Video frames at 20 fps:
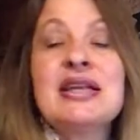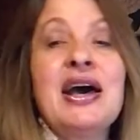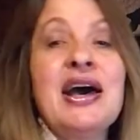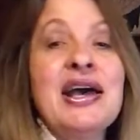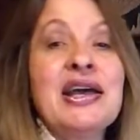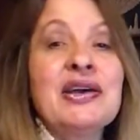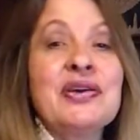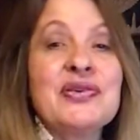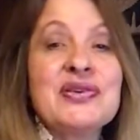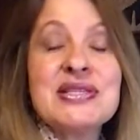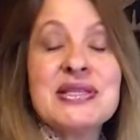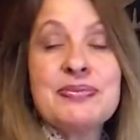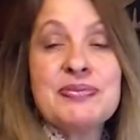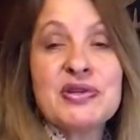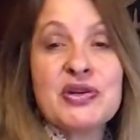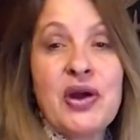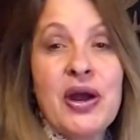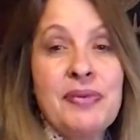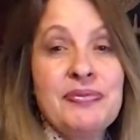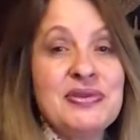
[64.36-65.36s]
like or
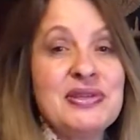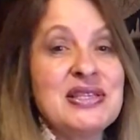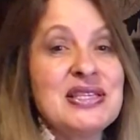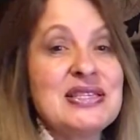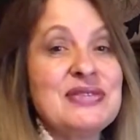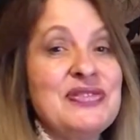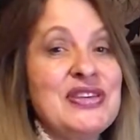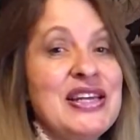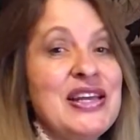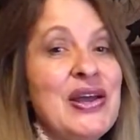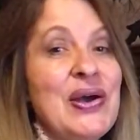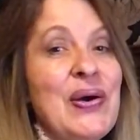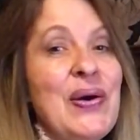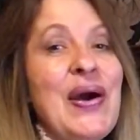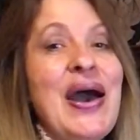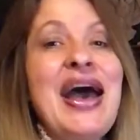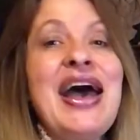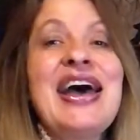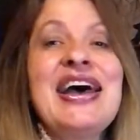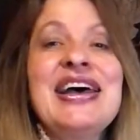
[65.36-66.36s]
subscribe to this video
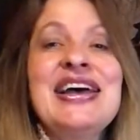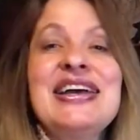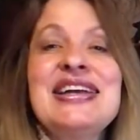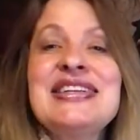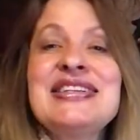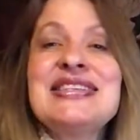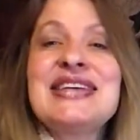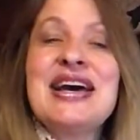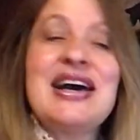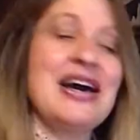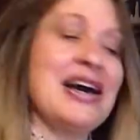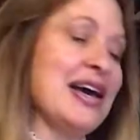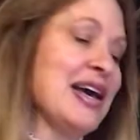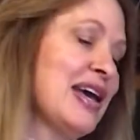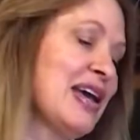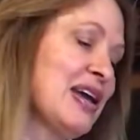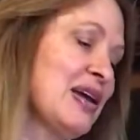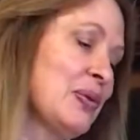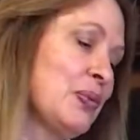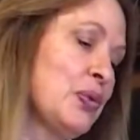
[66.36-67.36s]
and
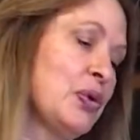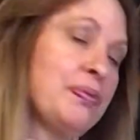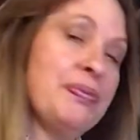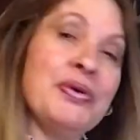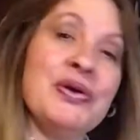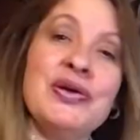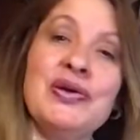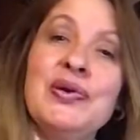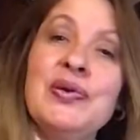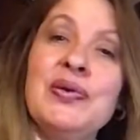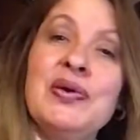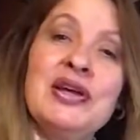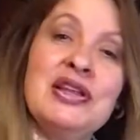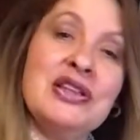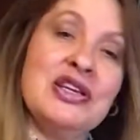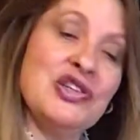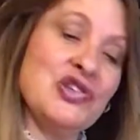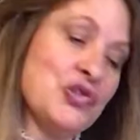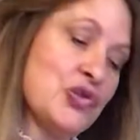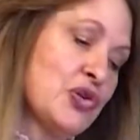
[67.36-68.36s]
I will put you in
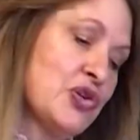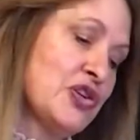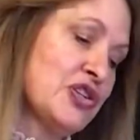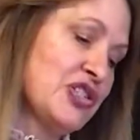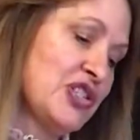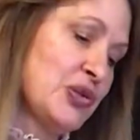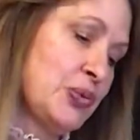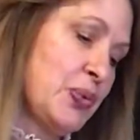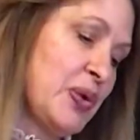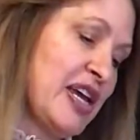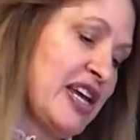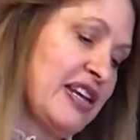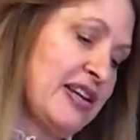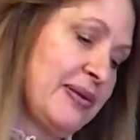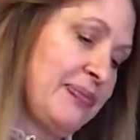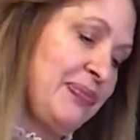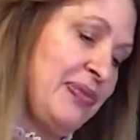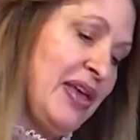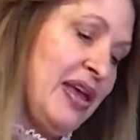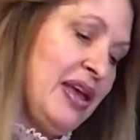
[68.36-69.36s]
the draw to
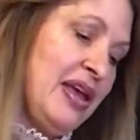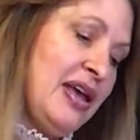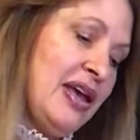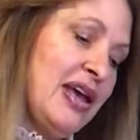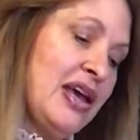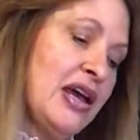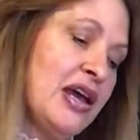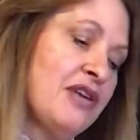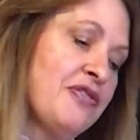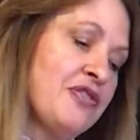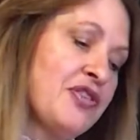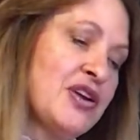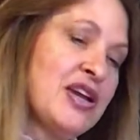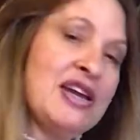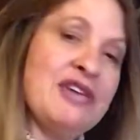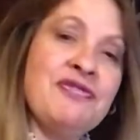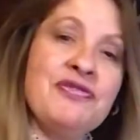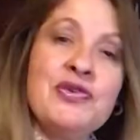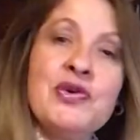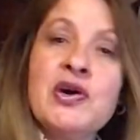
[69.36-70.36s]
win.
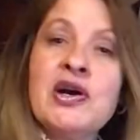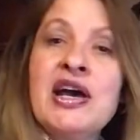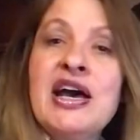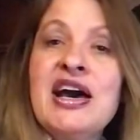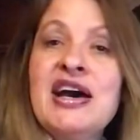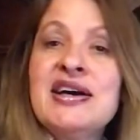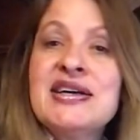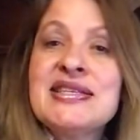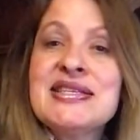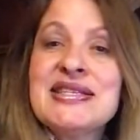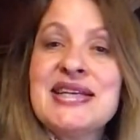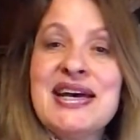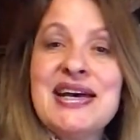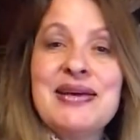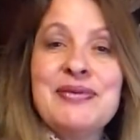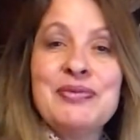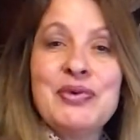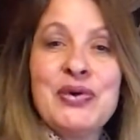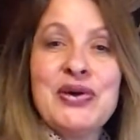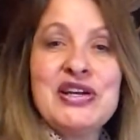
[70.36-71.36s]
Every forecast
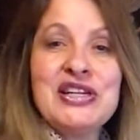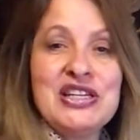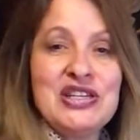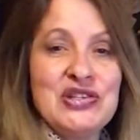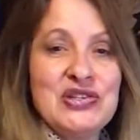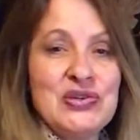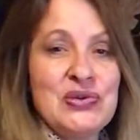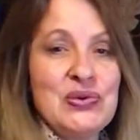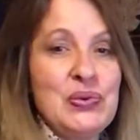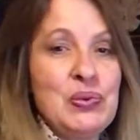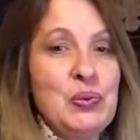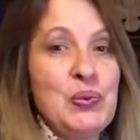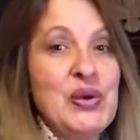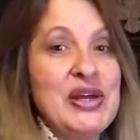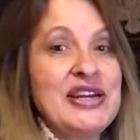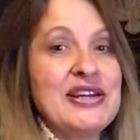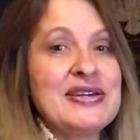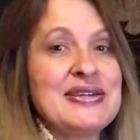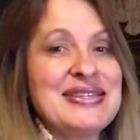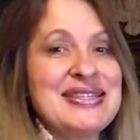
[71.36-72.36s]
I'm going to do
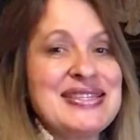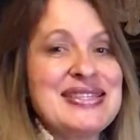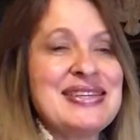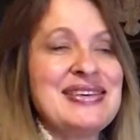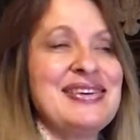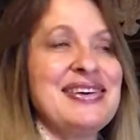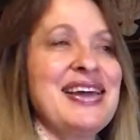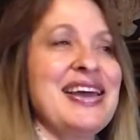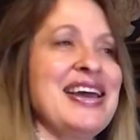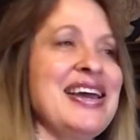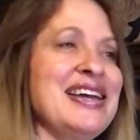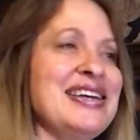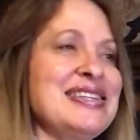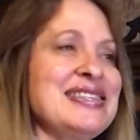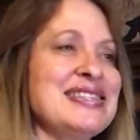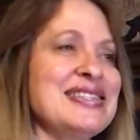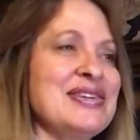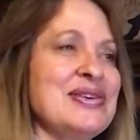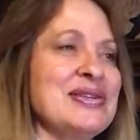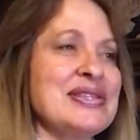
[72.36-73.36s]
winners, okay?
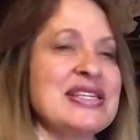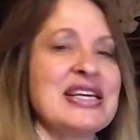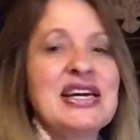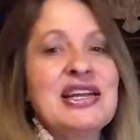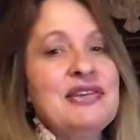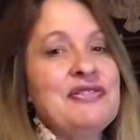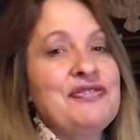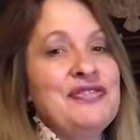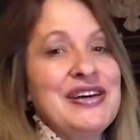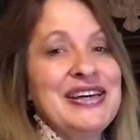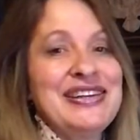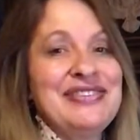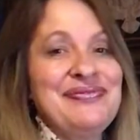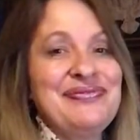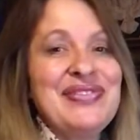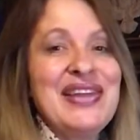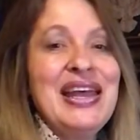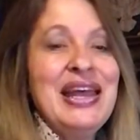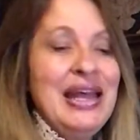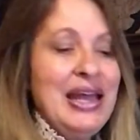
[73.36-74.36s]
So it's kind of fun.
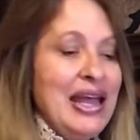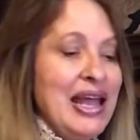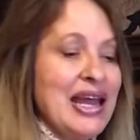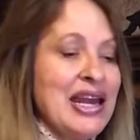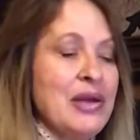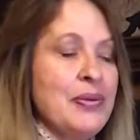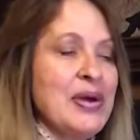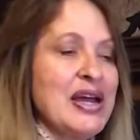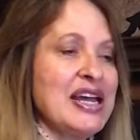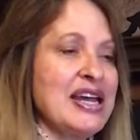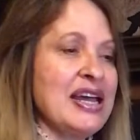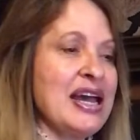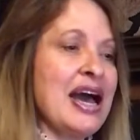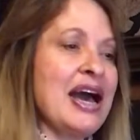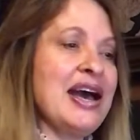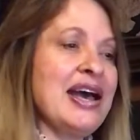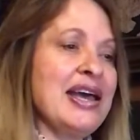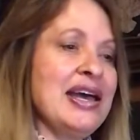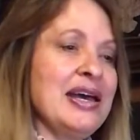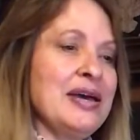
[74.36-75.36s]
Anyway,
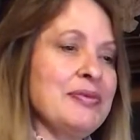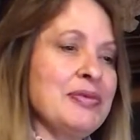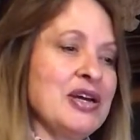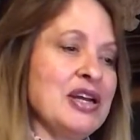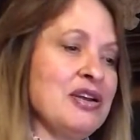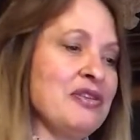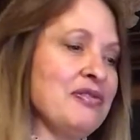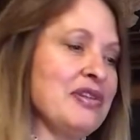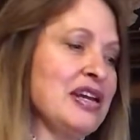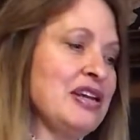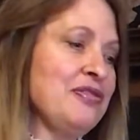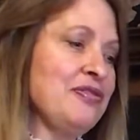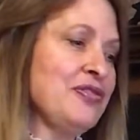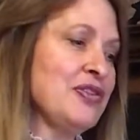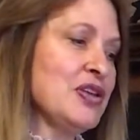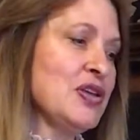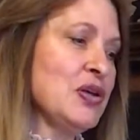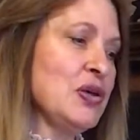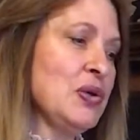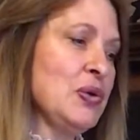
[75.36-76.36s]
I am going to read for
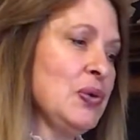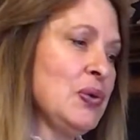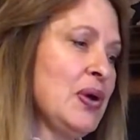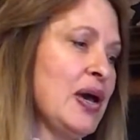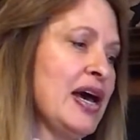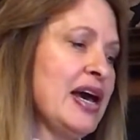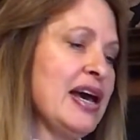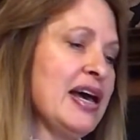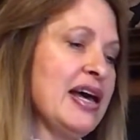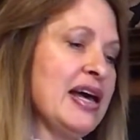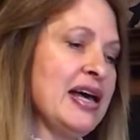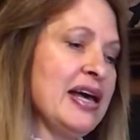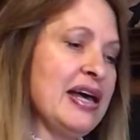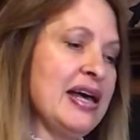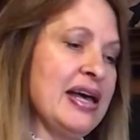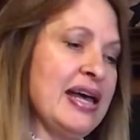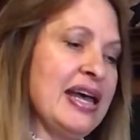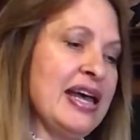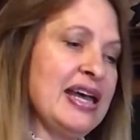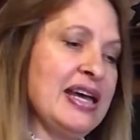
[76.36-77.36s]
you
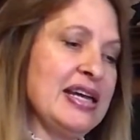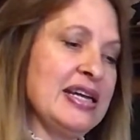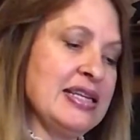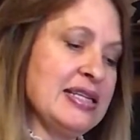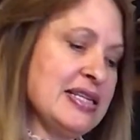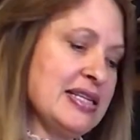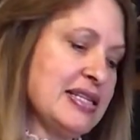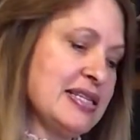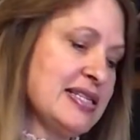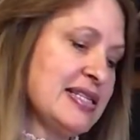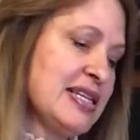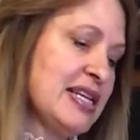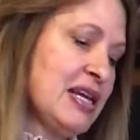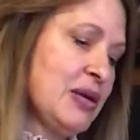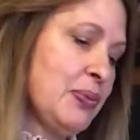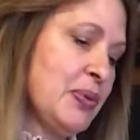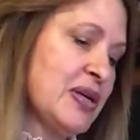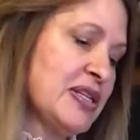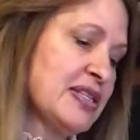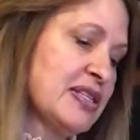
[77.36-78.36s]
and see
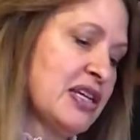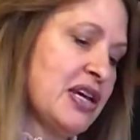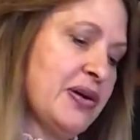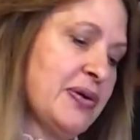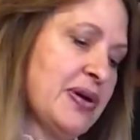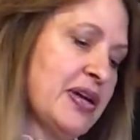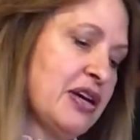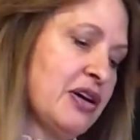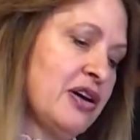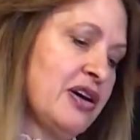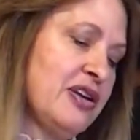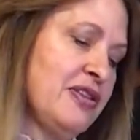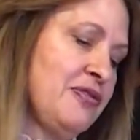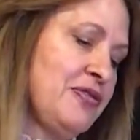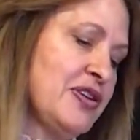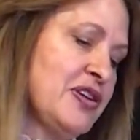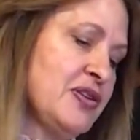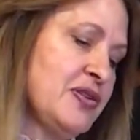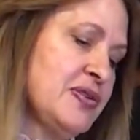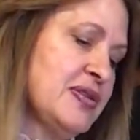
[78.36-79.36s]
what's going on
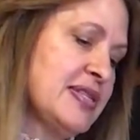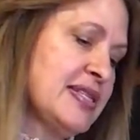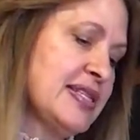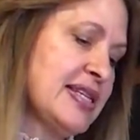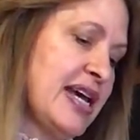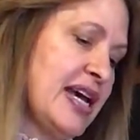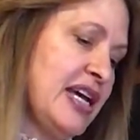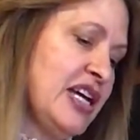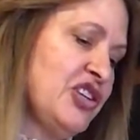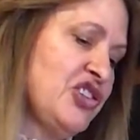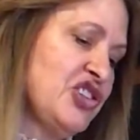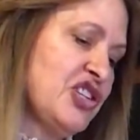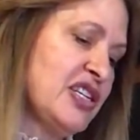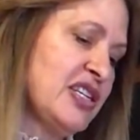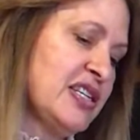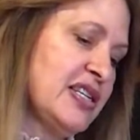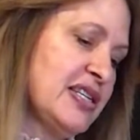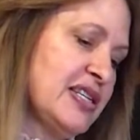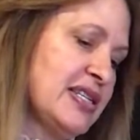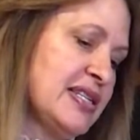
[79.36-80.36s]
for you,
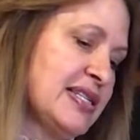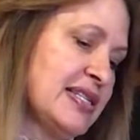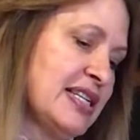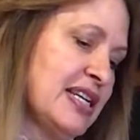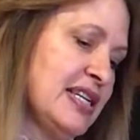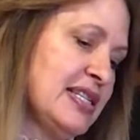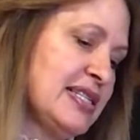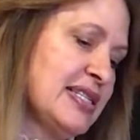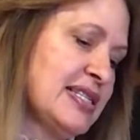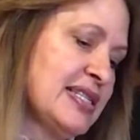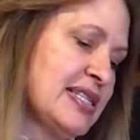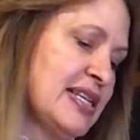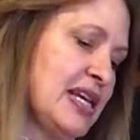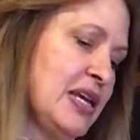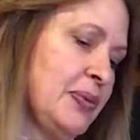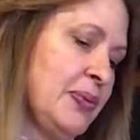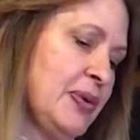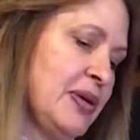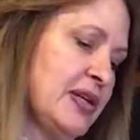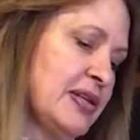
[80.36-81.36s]
Sagittarius. Let's
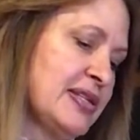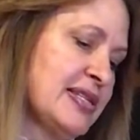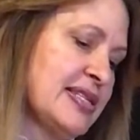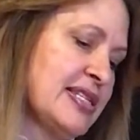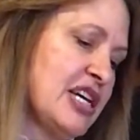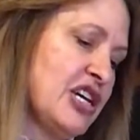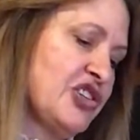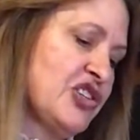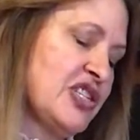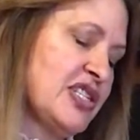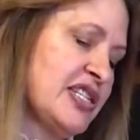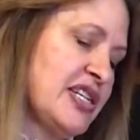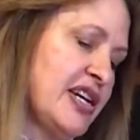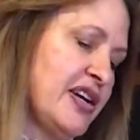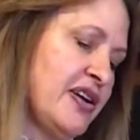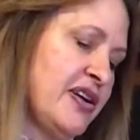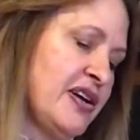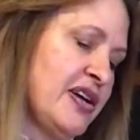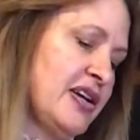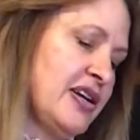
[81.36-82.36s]
see what
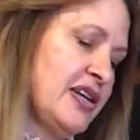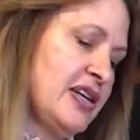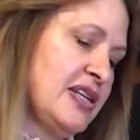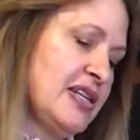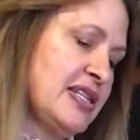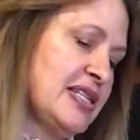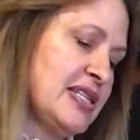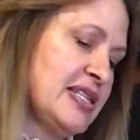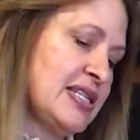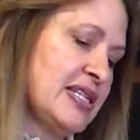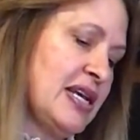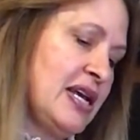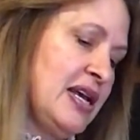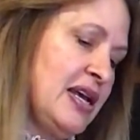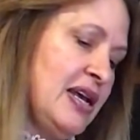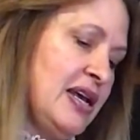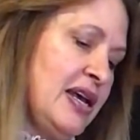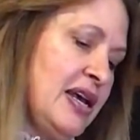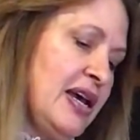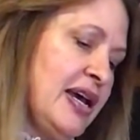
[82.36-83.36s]
Sagittarius
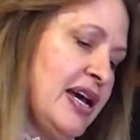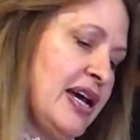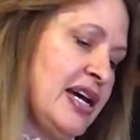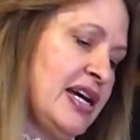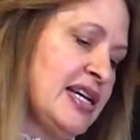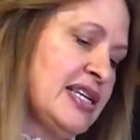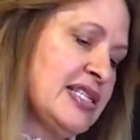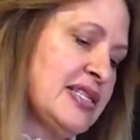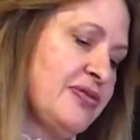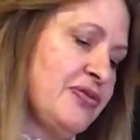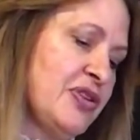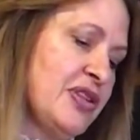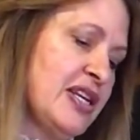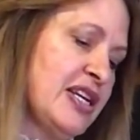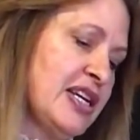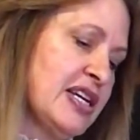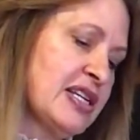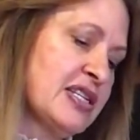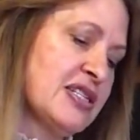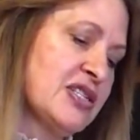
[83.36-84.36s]
has for the
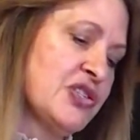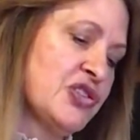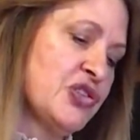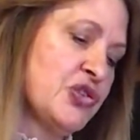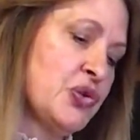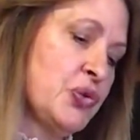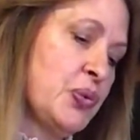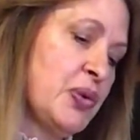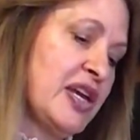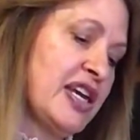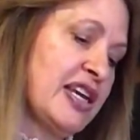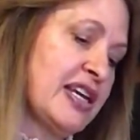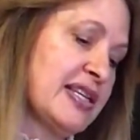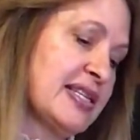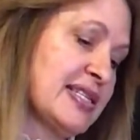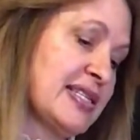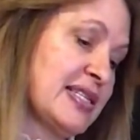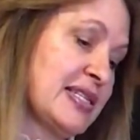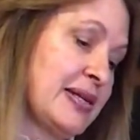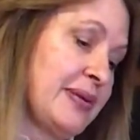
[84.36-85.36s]
next 2
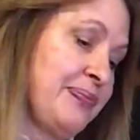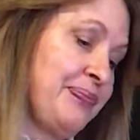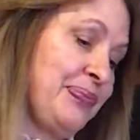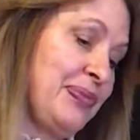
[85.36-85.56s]
weeks.